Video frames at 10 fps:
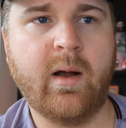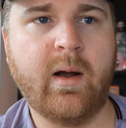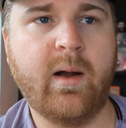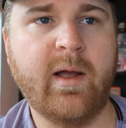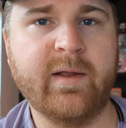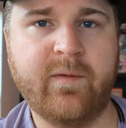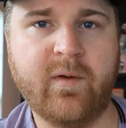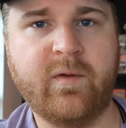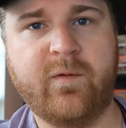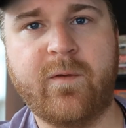And if
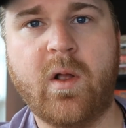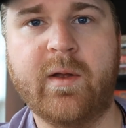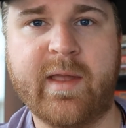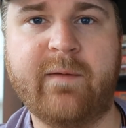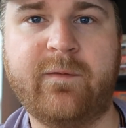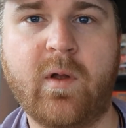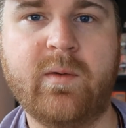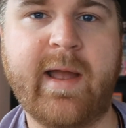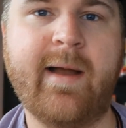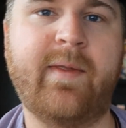you're just following that
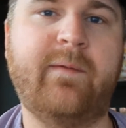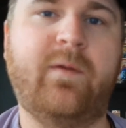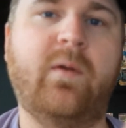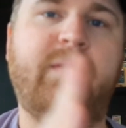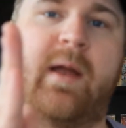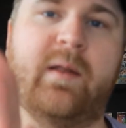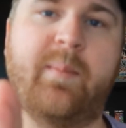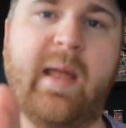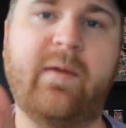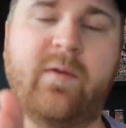flow down, that flows down to
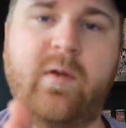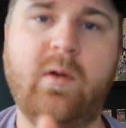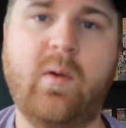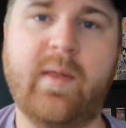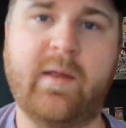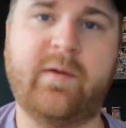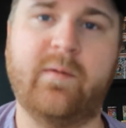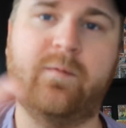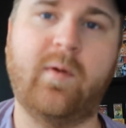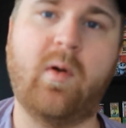base 2, and that's
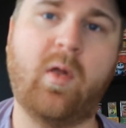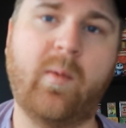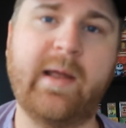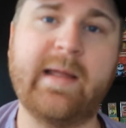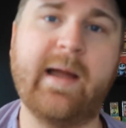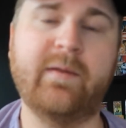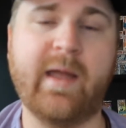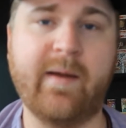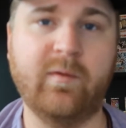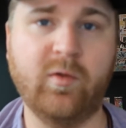going to flow all the way down
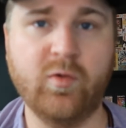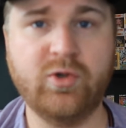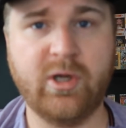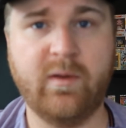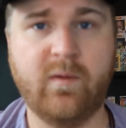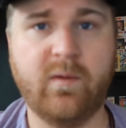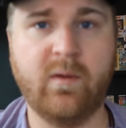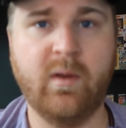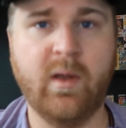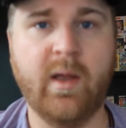to
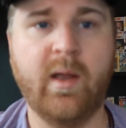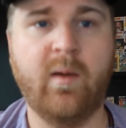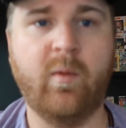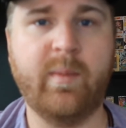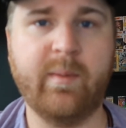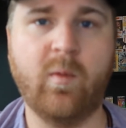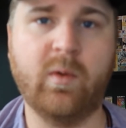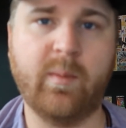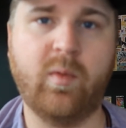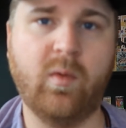Evolutions when people
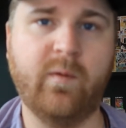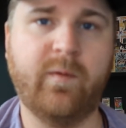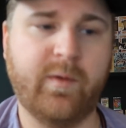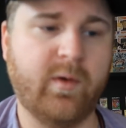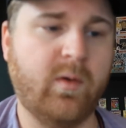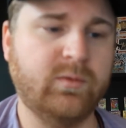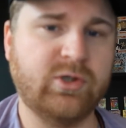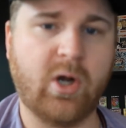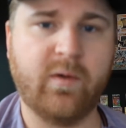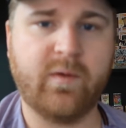want to pull for their own
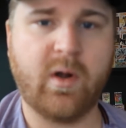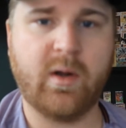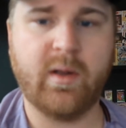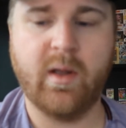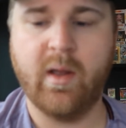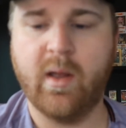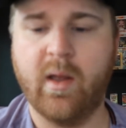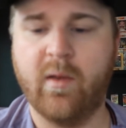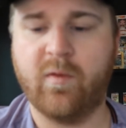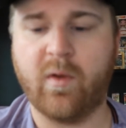Charizard.
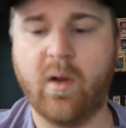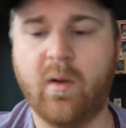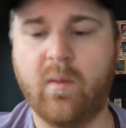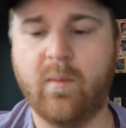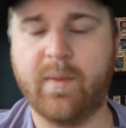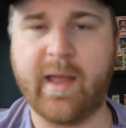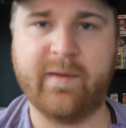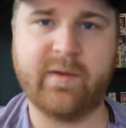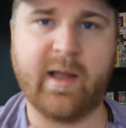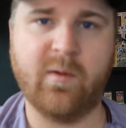So
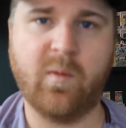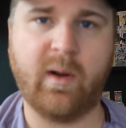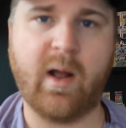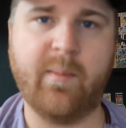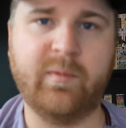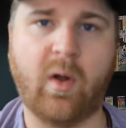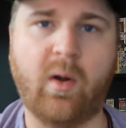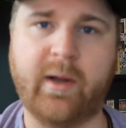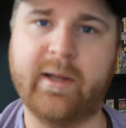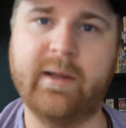that's kind of where I'm
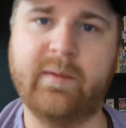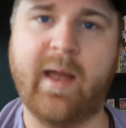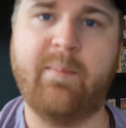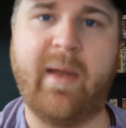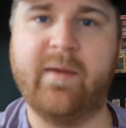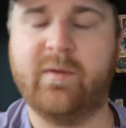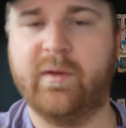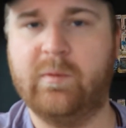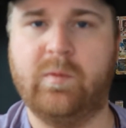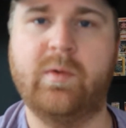targeting, that
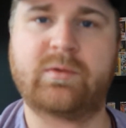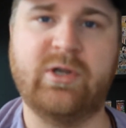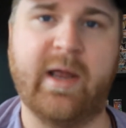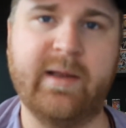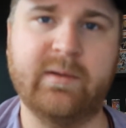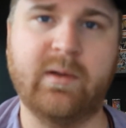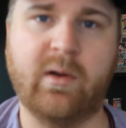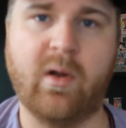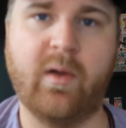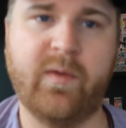basically root chain
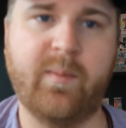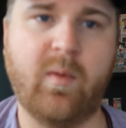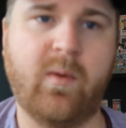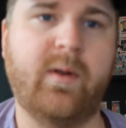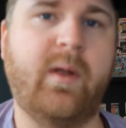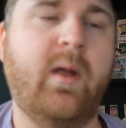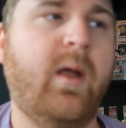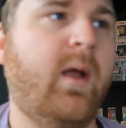across the board,